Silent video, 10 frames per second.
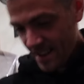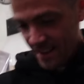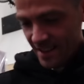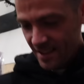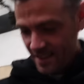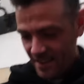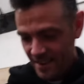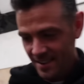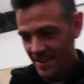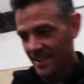All your
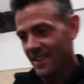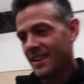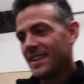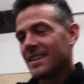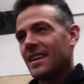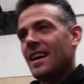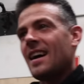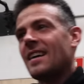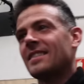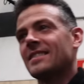boards like
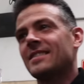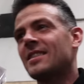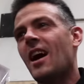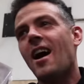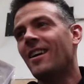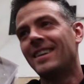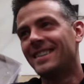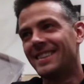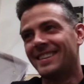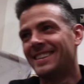that. No.
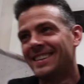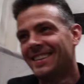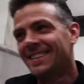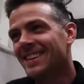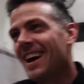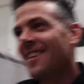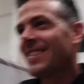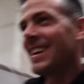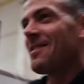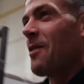No, I'm
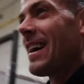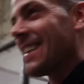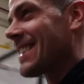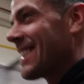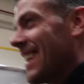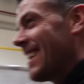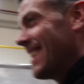good. One is good.